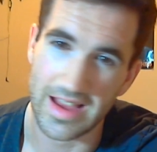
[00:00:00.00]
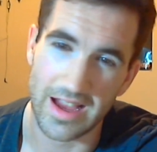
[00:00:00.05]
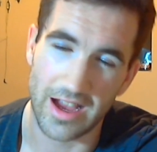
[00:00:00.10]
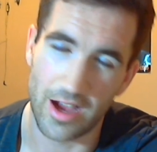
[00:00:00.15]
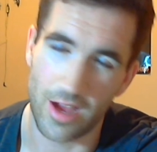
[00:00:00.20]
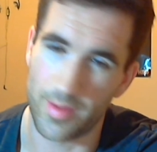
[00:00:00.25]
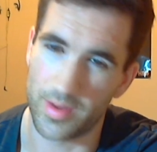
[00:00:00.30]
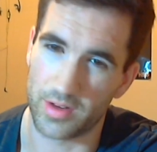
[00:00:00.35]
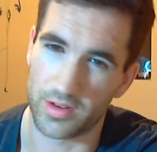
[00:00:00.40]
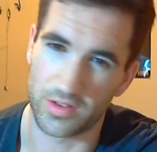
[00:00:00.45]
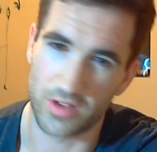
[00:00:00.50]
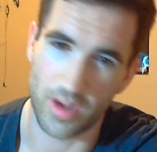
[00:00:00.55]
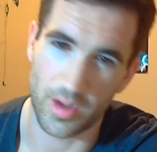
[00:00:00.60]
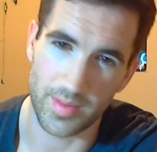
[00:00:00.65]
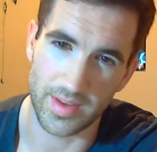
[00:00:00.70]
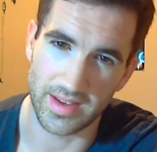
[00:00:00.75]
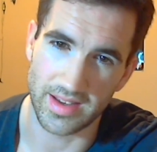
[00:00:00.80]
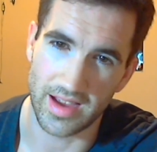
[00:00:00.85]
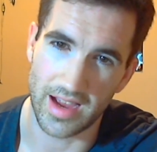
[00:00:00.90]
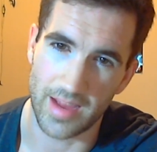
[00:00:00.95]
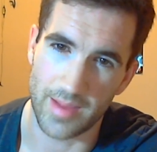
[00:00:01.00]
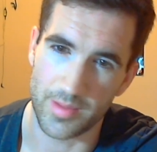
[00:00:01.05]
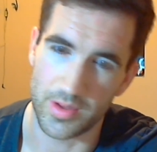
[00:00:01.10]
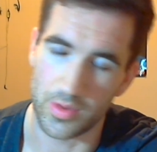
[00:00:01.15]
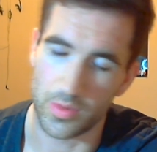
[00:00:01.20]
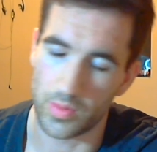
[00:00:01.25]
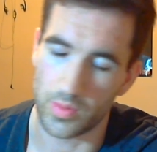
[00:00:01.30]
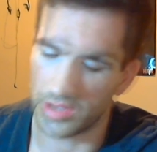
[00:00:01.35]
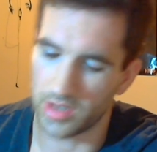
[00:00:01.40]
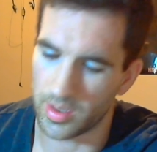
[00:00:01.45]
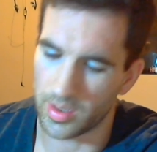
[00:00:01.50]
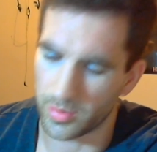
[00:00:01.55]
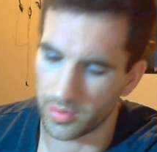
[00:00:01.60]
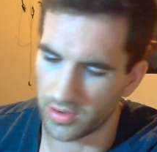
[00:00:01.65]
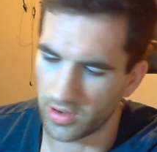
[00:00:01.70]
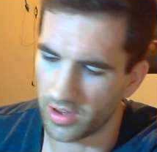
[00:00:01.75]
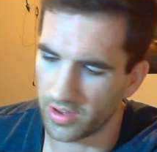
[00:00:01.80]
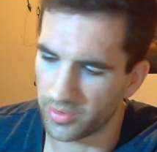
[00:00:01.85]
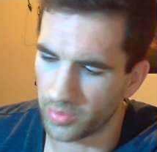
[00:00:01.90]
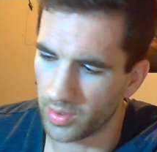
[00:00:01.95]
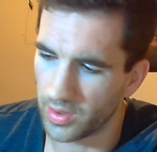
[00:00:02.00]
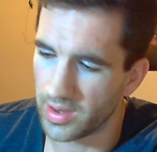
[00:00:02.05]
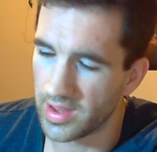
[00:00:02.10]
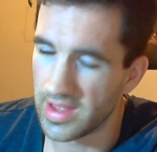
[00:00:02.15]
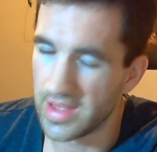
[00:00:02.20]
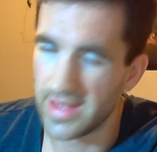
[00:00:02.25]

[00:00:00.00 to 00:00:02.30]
it'll come in time. You will come across one.